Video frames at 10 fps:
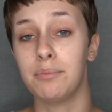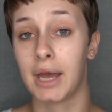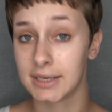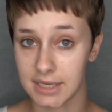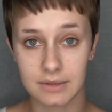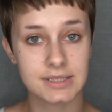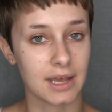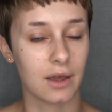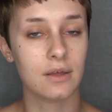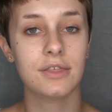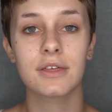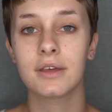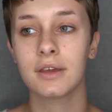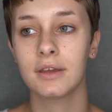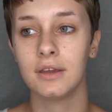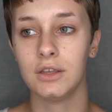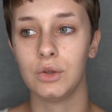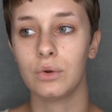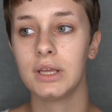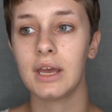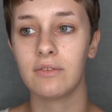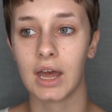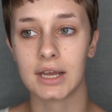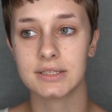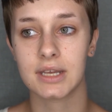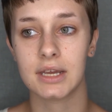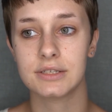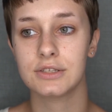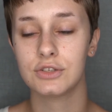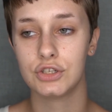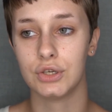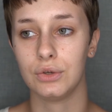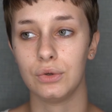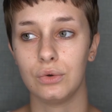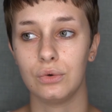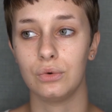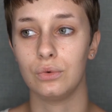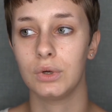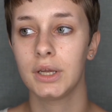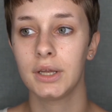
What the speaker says: back down south, you only have access to